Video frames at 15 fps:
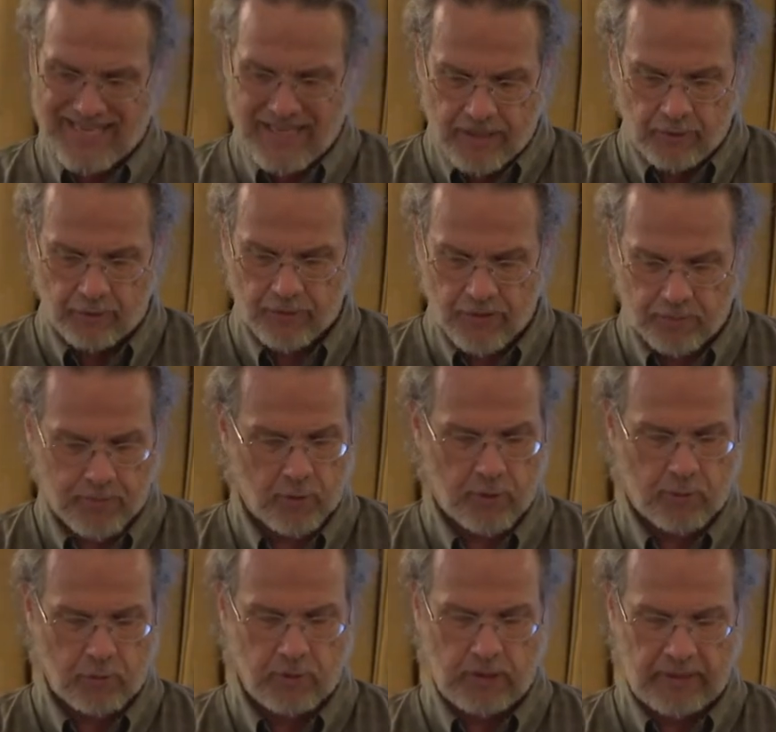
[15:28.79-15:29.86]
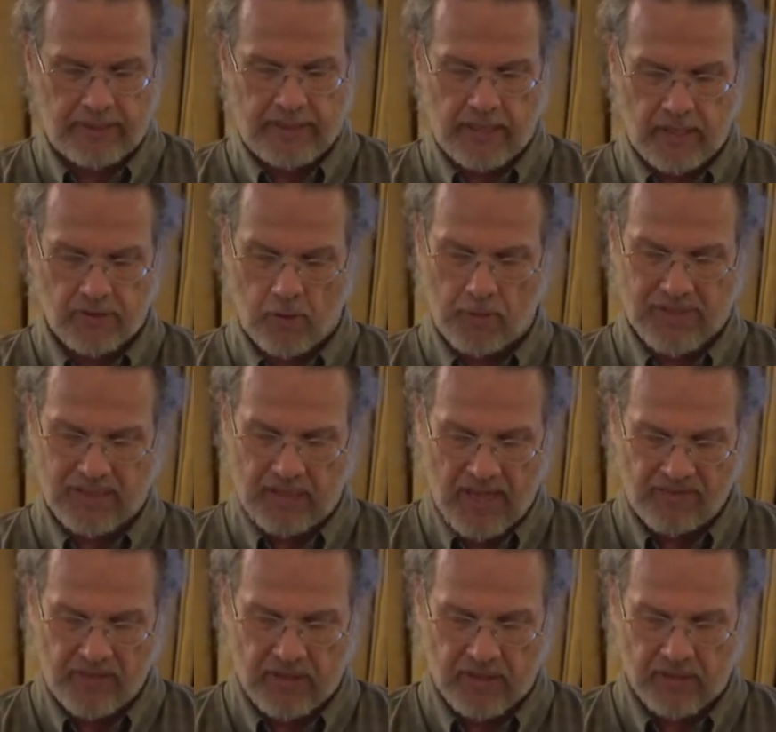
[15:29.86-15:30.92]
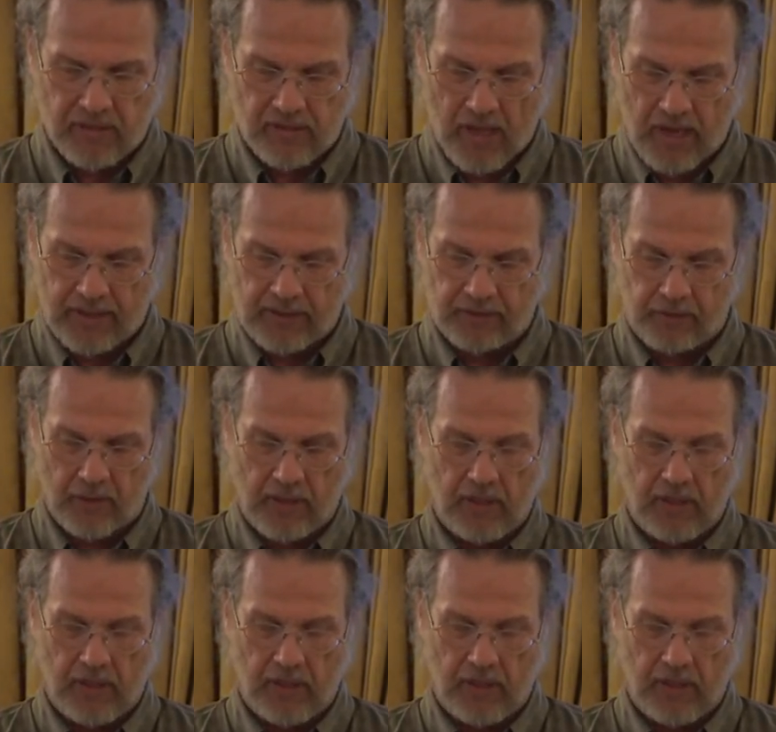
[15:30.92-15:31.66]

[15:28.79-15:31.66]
inner spiritual elite has always led these societies,